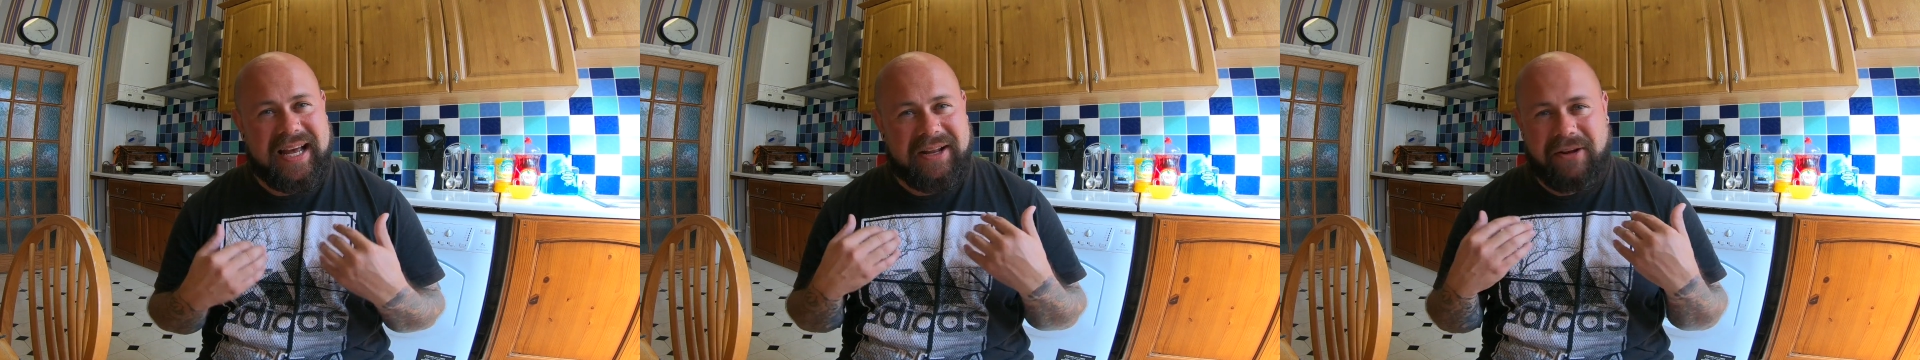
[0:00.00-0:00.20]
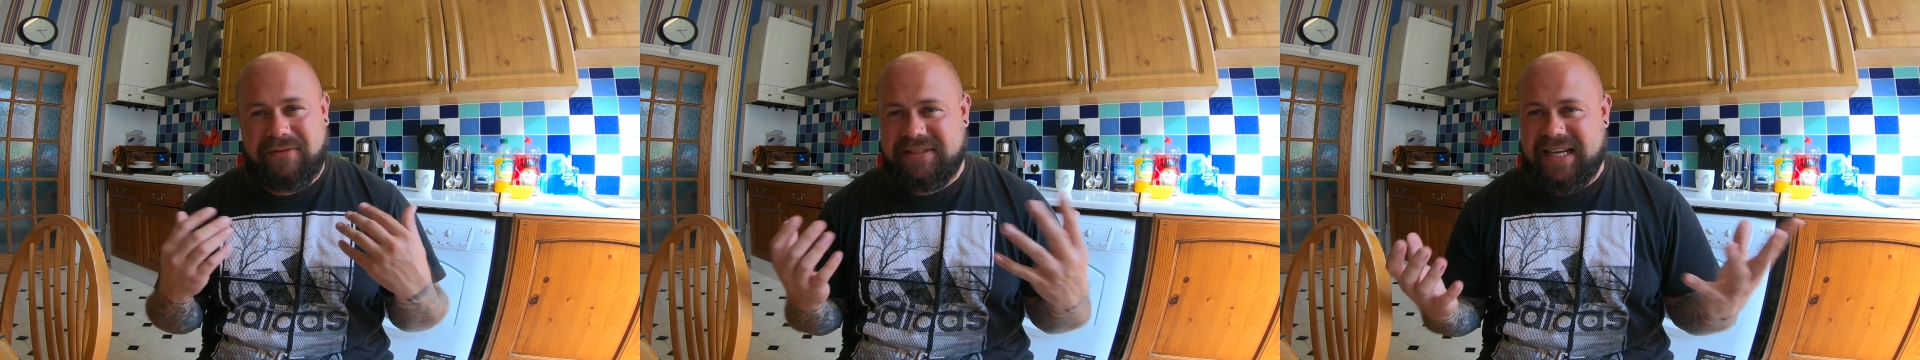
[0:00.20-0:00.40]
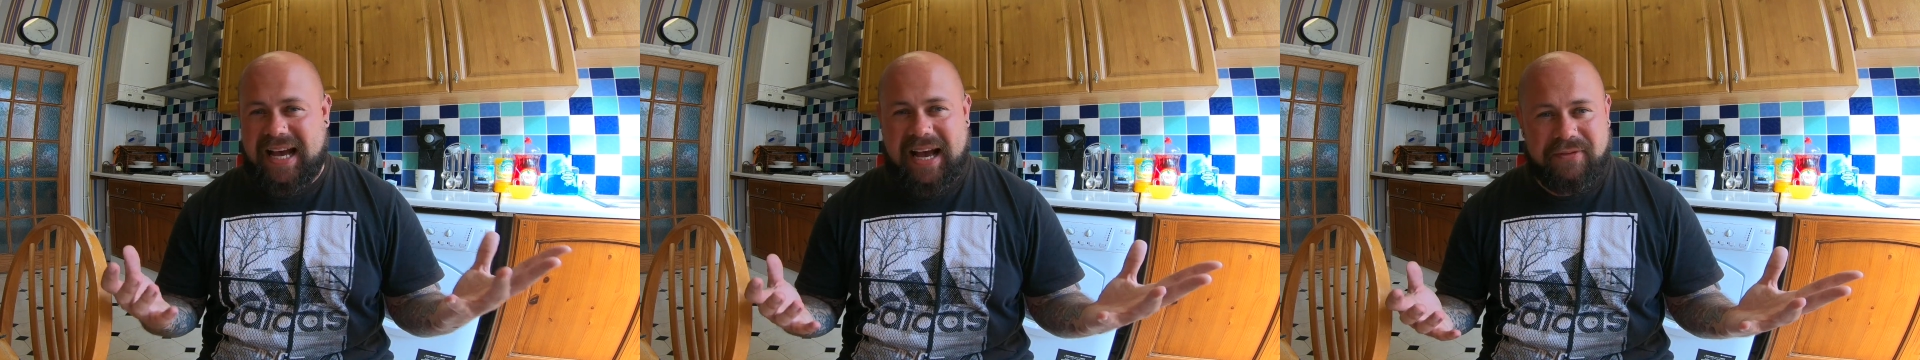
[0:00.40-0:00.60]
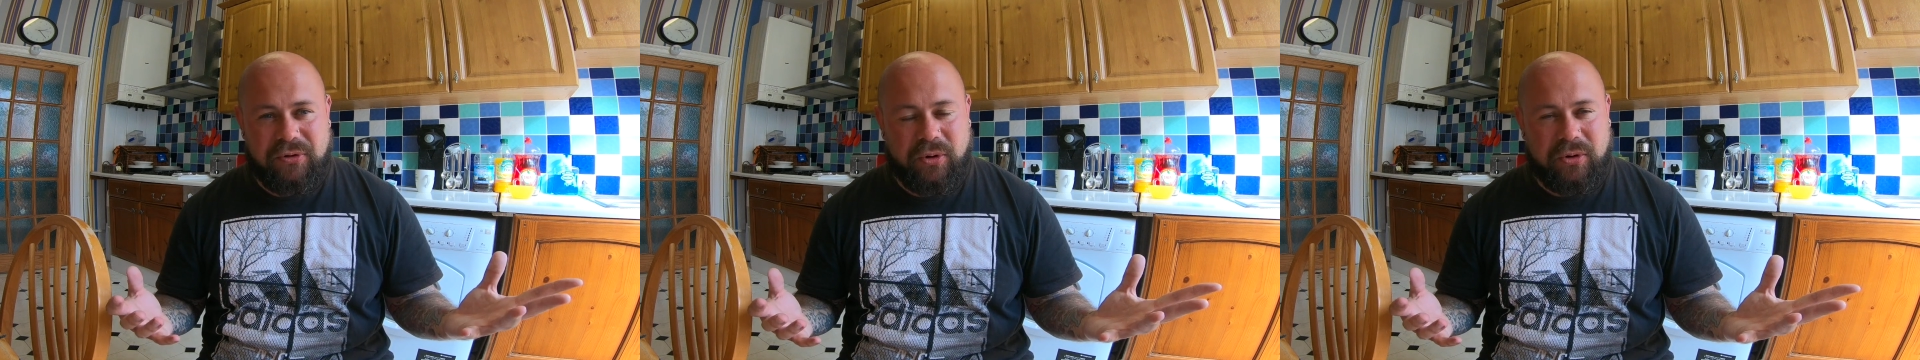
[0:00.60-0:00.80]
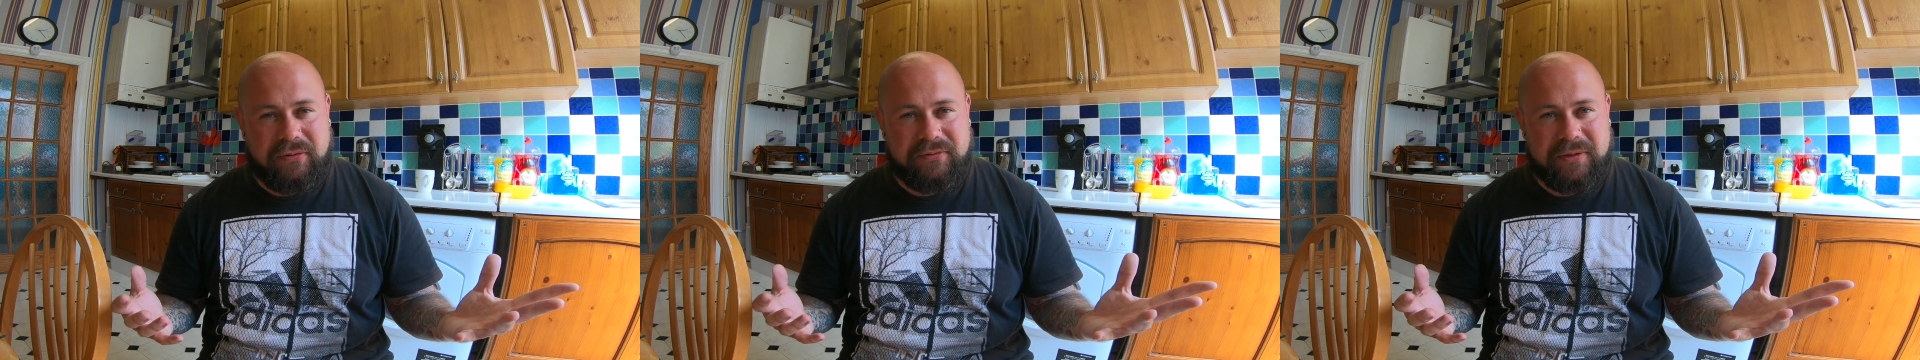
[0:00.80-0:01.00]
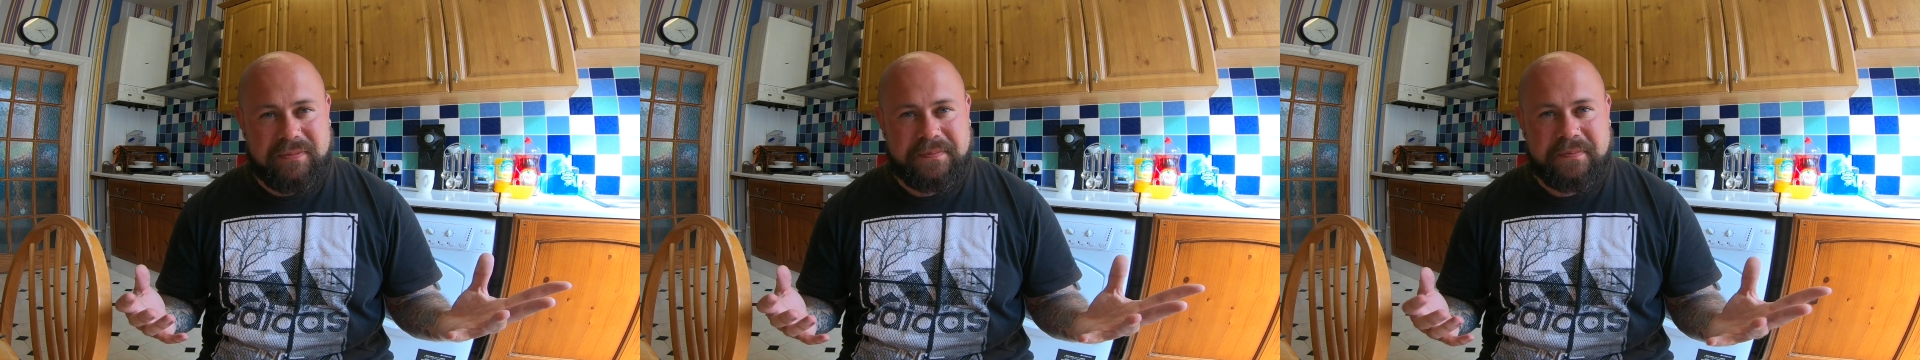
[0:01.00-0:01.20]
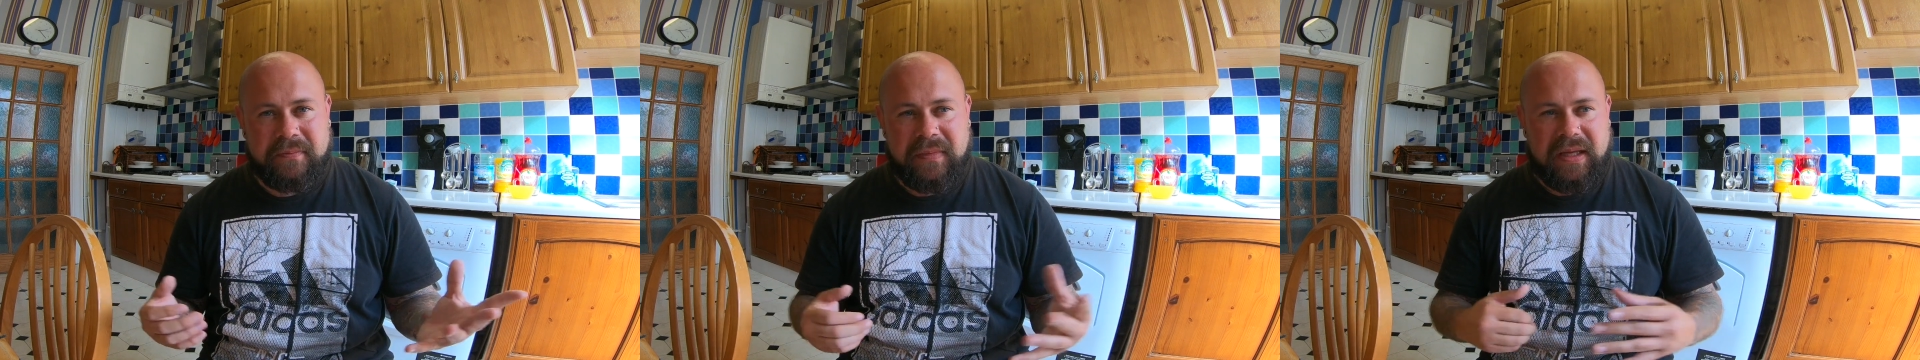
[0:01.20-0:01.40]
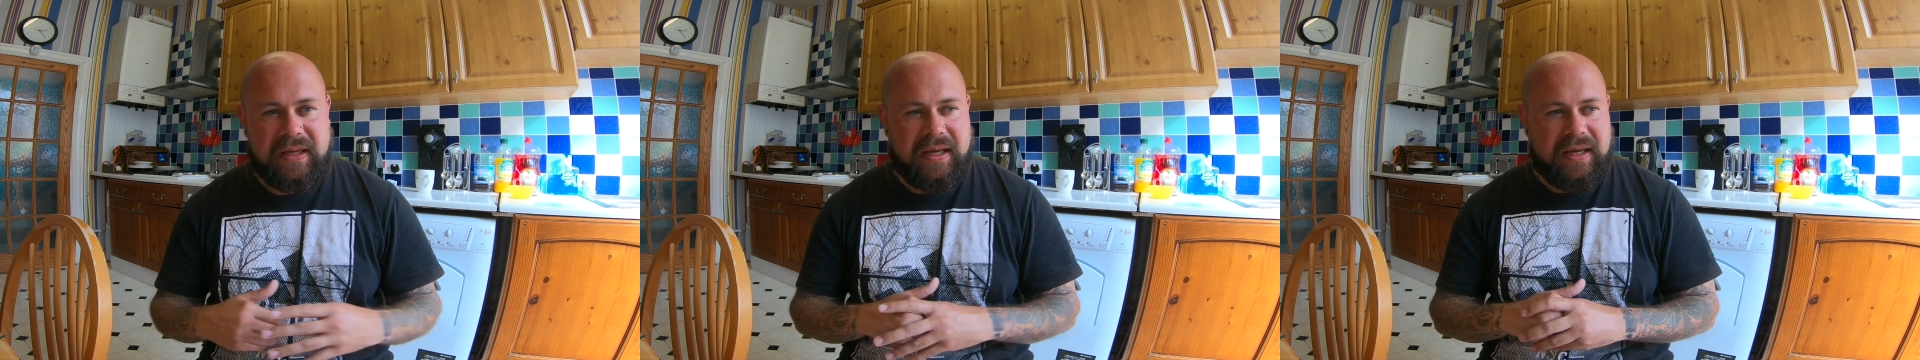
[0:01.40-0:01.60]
and obviously I have all of them,